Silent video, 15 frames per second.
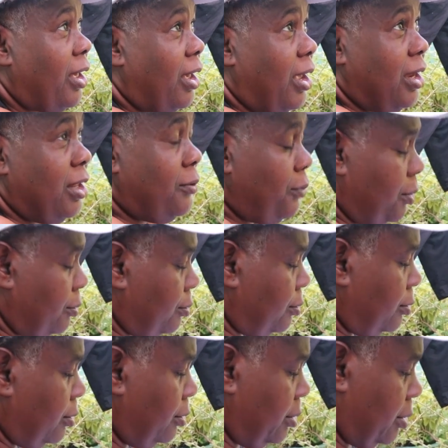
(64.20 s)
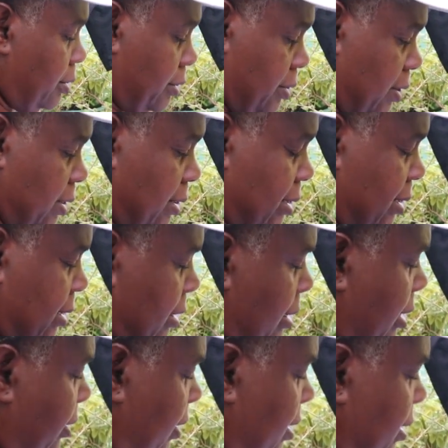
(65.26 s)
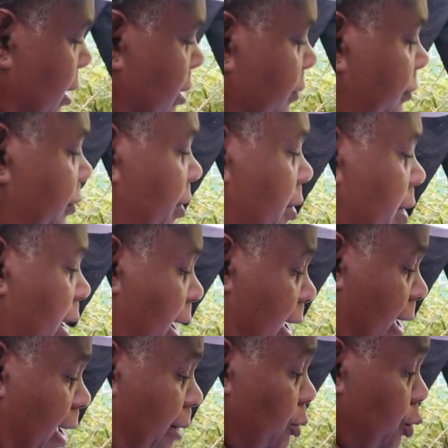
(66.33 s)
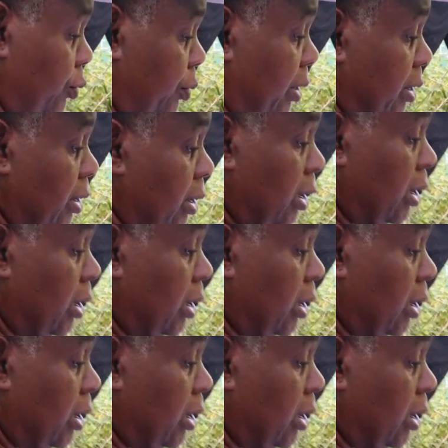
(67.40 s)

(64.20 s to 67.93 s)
Any view on this little video, I am doing